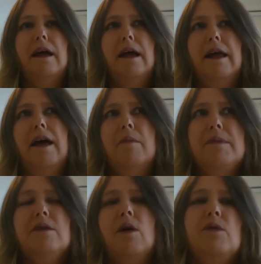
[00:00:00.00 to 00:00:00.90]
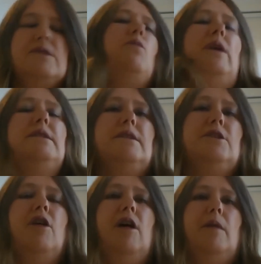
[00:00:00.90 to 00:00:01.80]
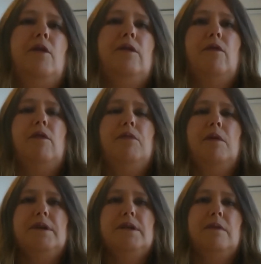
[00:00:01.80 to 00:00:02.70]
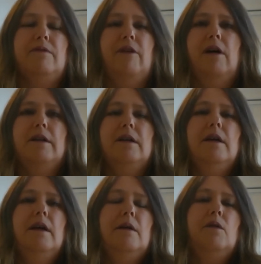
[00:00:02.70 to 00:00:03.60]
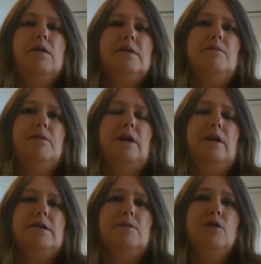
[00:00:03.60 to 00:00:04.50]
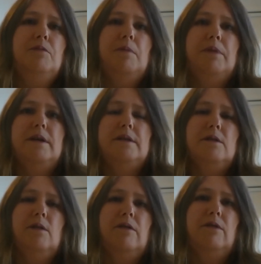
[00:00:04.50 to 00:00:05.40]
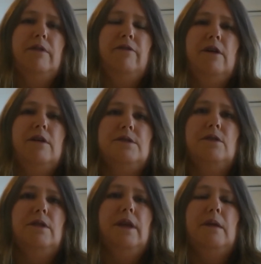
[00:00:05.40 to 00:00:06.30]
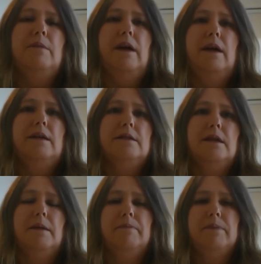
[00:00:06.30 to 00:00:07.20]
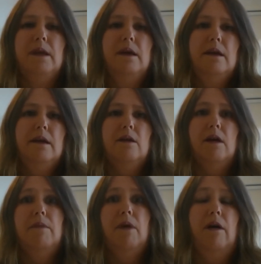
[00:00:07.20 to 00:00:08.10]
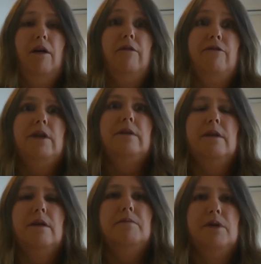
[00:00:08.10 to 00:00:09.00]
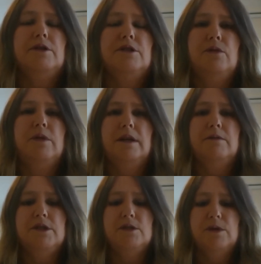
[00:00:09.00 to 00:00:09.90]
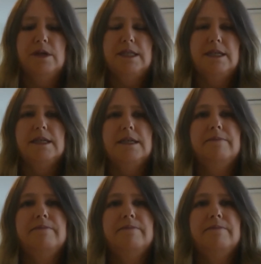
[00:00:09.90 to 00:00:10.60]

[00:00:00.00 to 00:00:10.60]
help me so I wasn't wasting time on the wrong properties, but find some good properties so I could really focus on them and and hopefully purchase quickly, which is what I did.